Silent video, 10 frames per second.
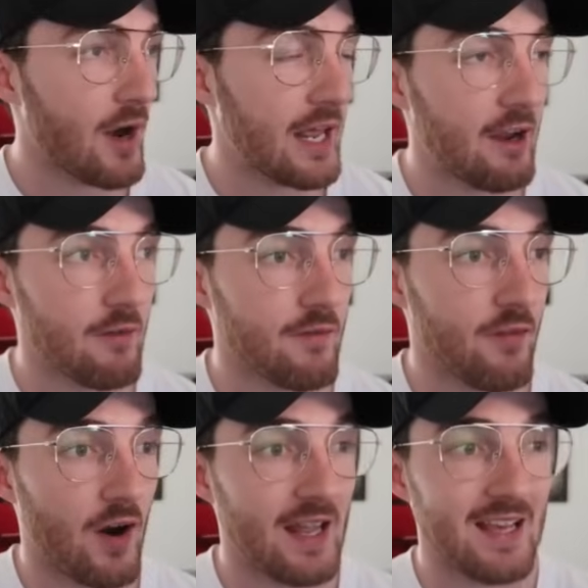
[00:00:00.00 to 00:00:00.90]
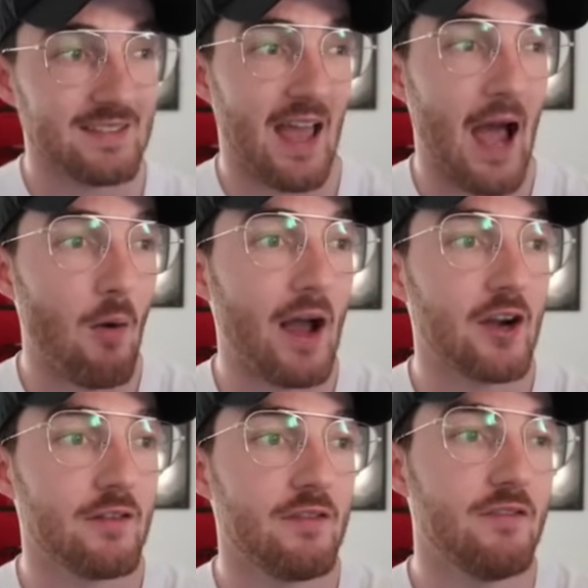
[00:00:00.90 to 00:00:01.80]
right here in front is how I
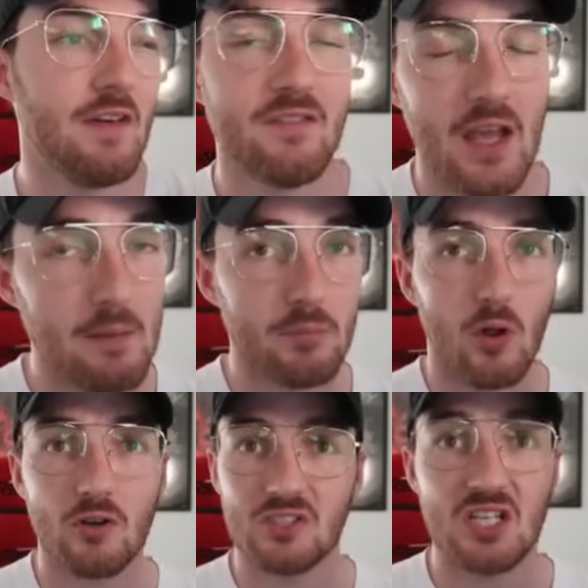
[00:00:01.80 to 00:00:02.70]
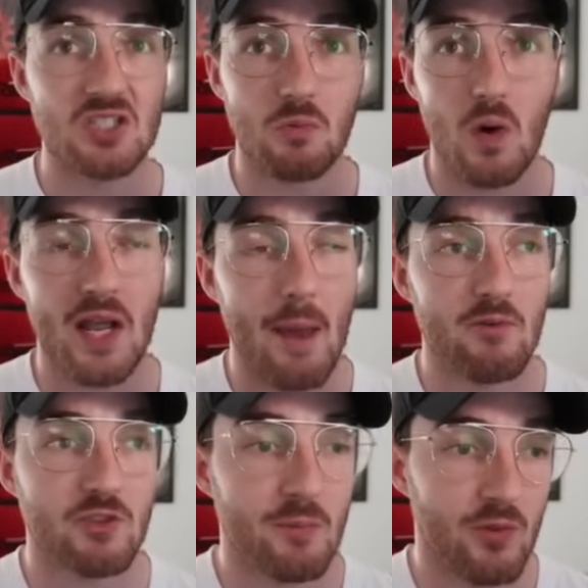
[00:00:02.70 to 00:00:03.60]
got fifteen blocks in just one game
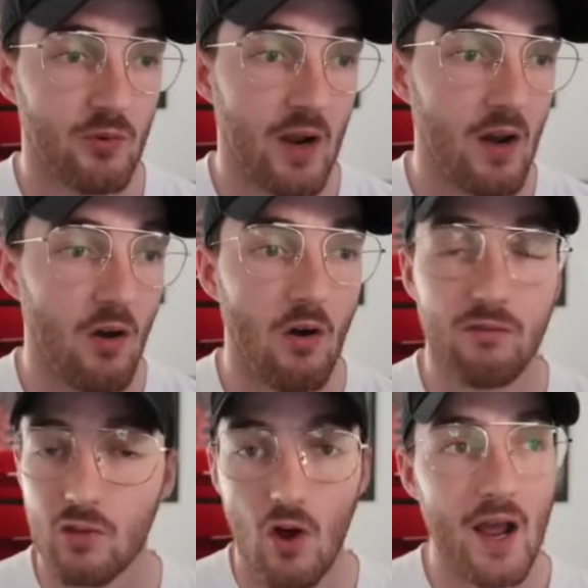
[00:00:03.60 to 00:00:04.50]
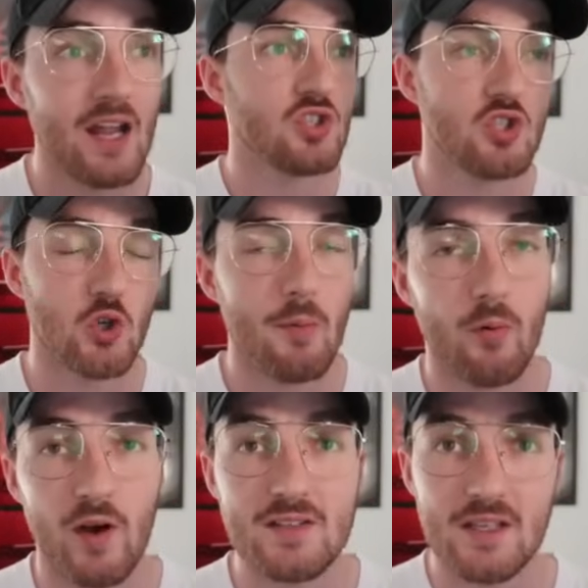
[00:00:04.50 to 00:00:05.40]
of Triple Threat offline.
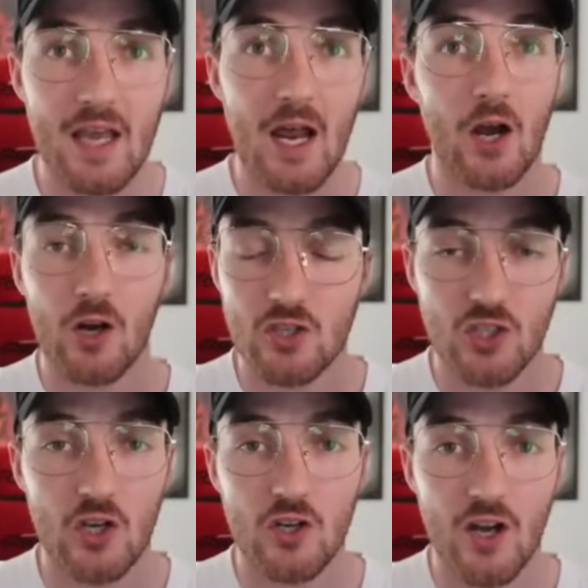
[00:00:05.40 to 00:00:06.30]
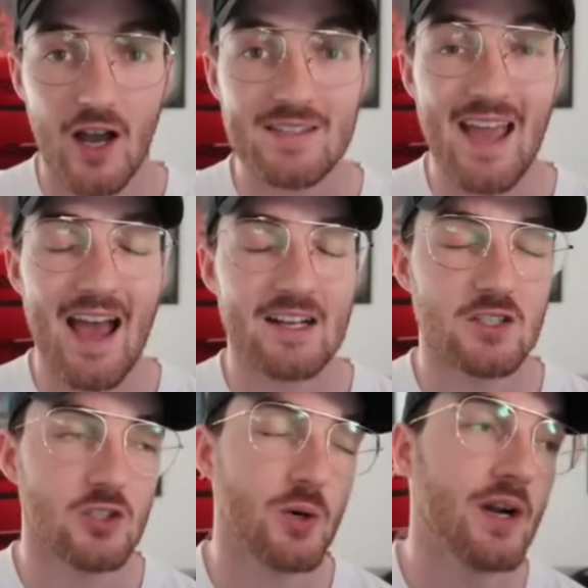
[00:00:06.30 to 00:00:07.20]
Super easy, and I'm going to show you guys how
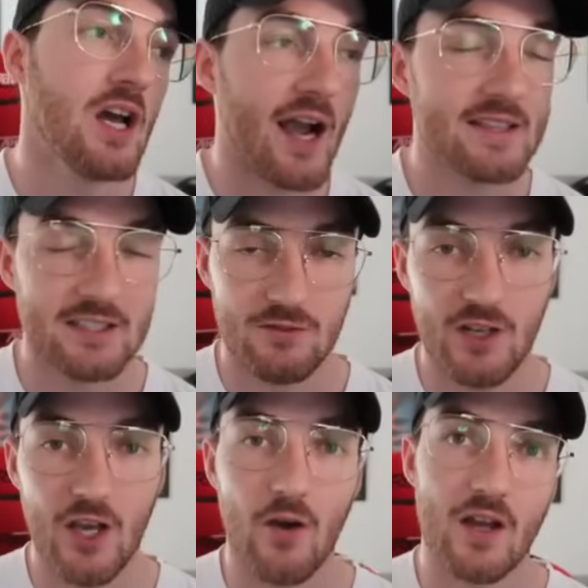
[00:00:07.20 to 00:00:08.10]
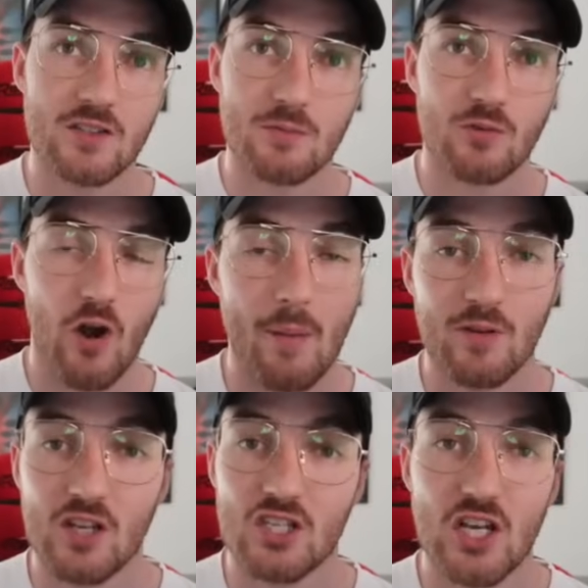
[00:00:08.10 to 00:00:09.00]
to do it. Like this video and subscribe
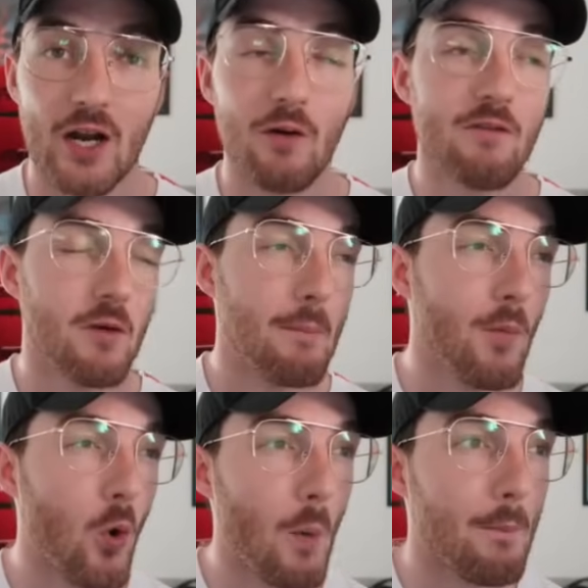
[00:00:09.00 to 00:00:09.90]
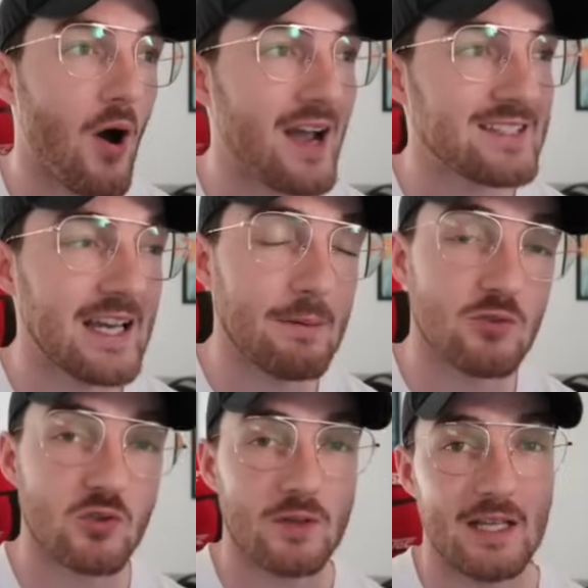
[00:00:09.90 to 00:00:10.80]
to the channel for more My Team
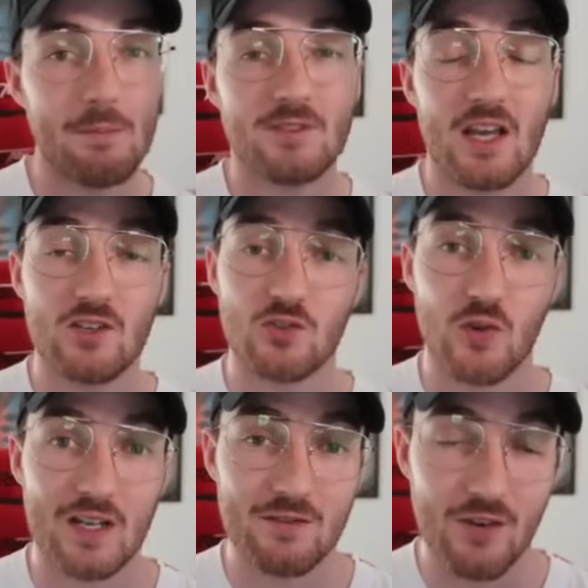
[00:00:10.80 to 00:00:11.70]
tips and tricks